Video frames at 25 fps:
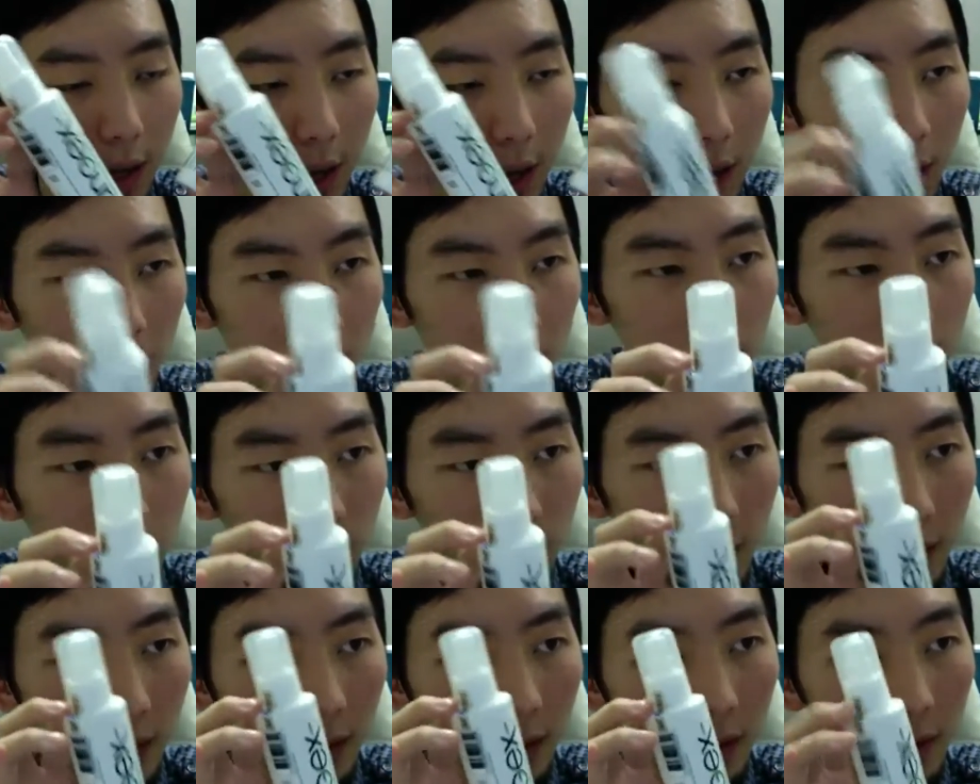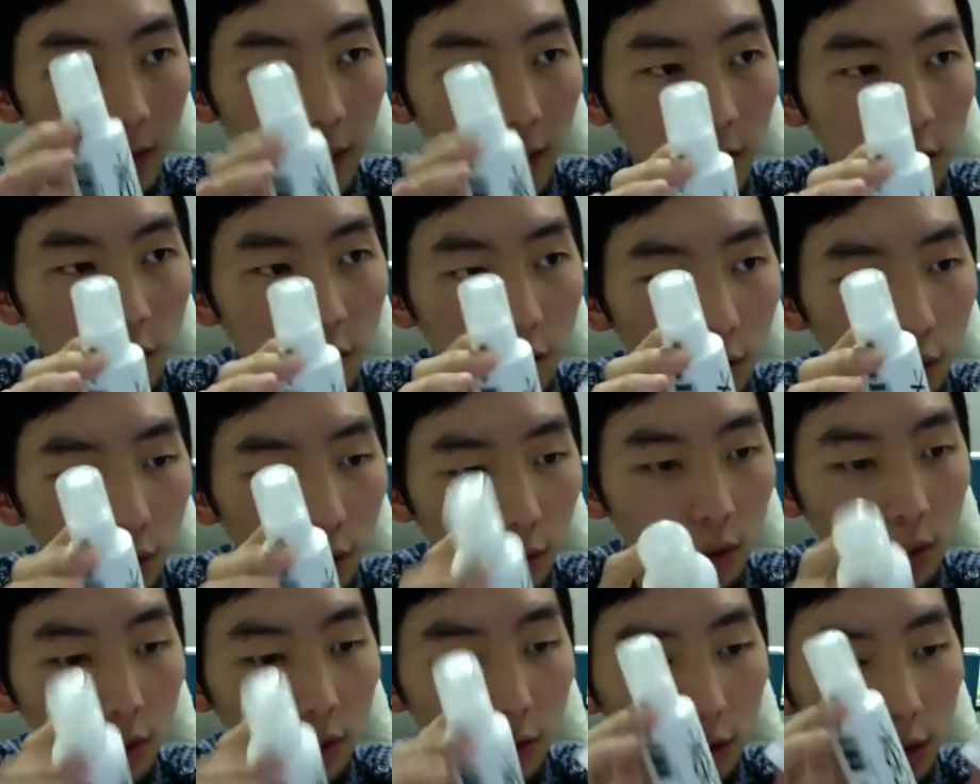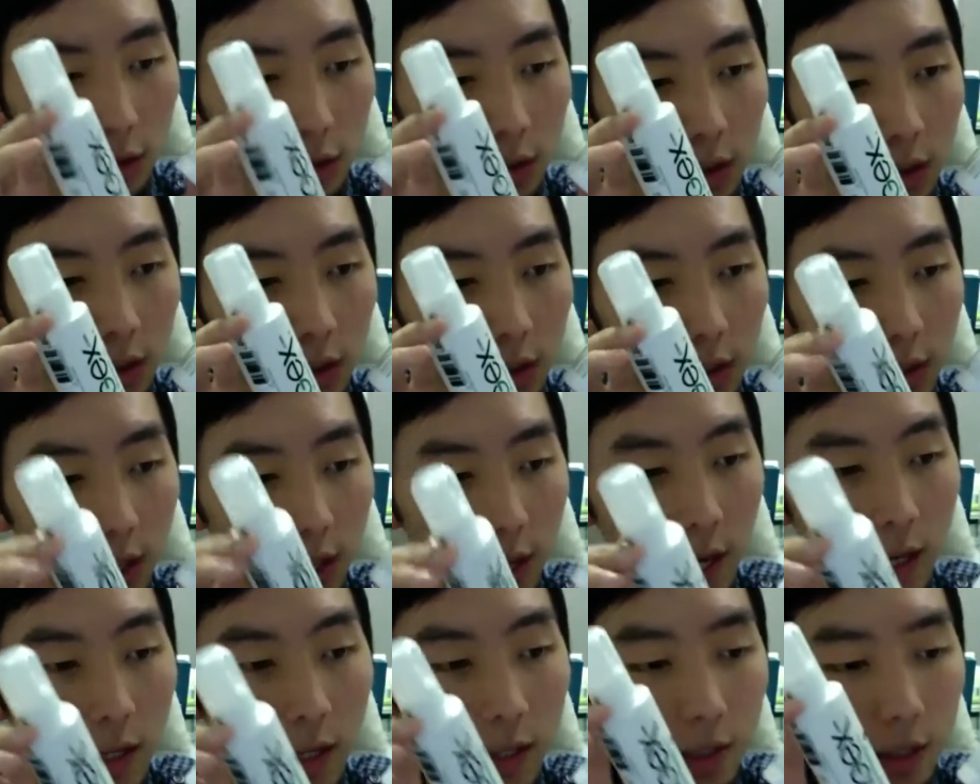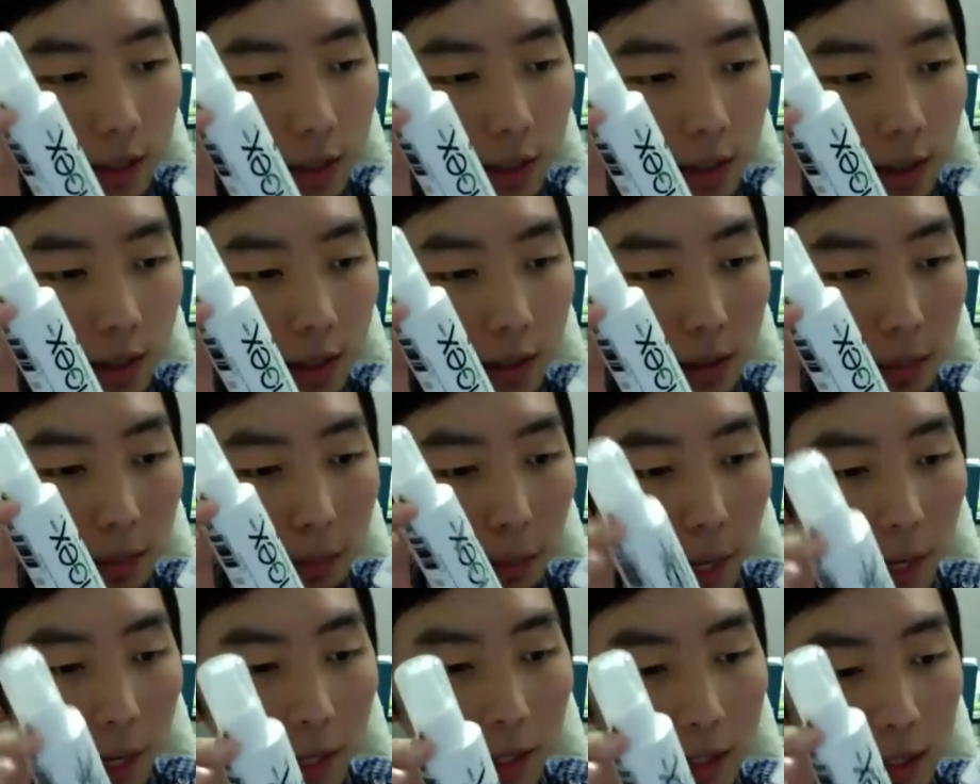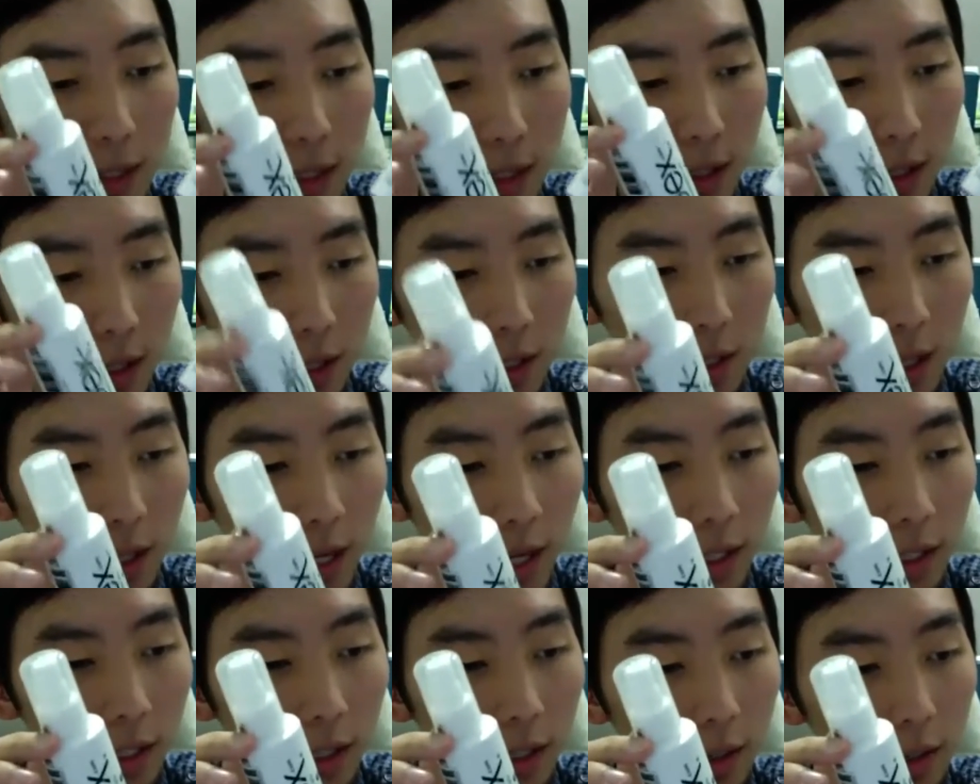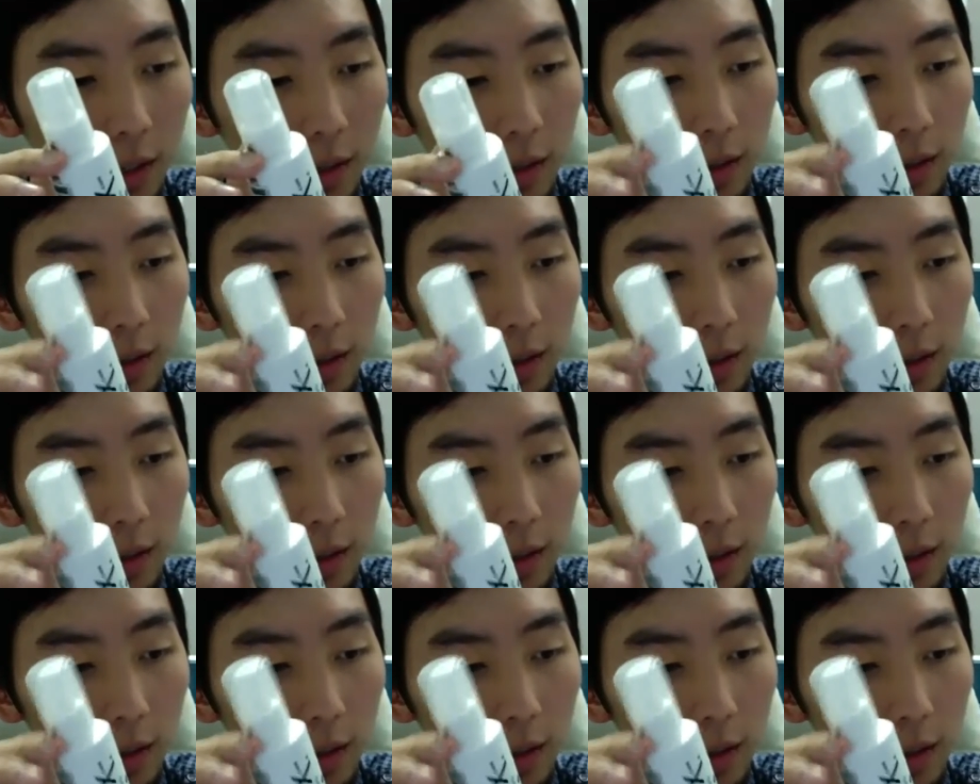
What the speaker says: adding natural oils that mites dislike.